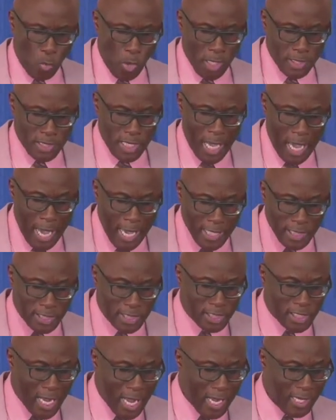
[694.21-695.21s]
was
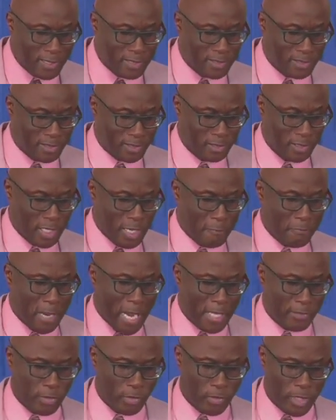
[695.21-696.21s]
hijacked
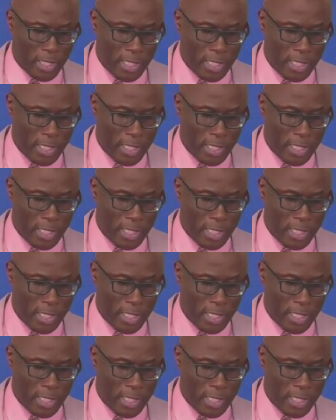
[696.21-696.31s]
by the